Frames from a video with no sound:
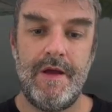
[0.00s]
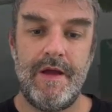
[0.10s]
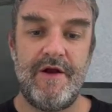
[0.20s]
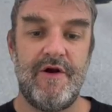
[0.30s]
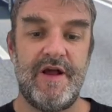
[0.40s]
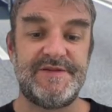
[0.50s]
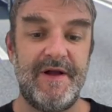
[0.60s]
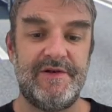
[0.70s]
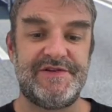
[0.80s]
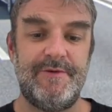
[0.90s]
And our next
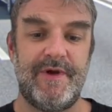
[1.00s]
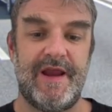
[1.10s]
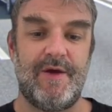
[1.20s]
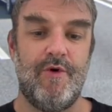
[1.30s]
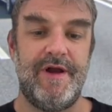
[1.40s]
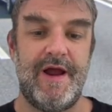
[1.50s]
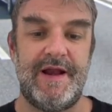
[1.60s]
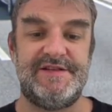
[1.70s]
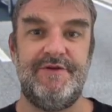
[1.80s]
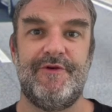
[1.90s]
mileage sign, we're getting
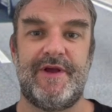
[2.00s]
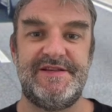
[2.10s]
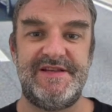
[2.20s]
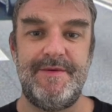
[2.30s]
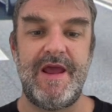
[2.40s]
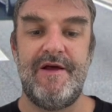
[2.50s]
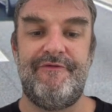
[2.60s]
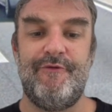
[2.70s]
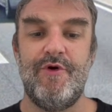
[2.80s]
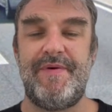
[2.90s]
192 for Kissimmee,
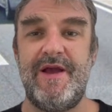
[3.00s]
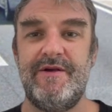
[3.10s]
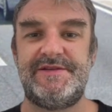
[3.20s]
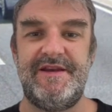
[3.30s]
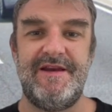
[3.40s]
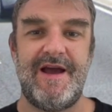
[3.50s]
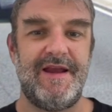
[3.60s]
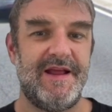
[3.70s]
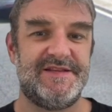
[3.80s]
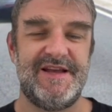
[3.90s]
Fort Pierce,
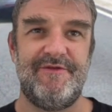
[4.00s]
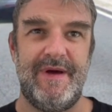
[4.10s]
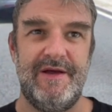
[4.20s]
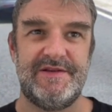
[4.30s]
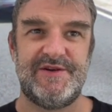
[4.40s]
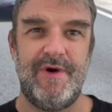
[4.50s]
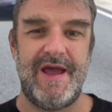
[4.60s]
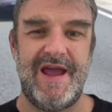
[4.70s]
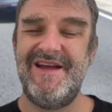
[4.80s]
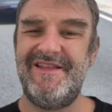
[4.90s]
97 miles
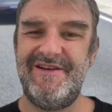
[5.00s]
away.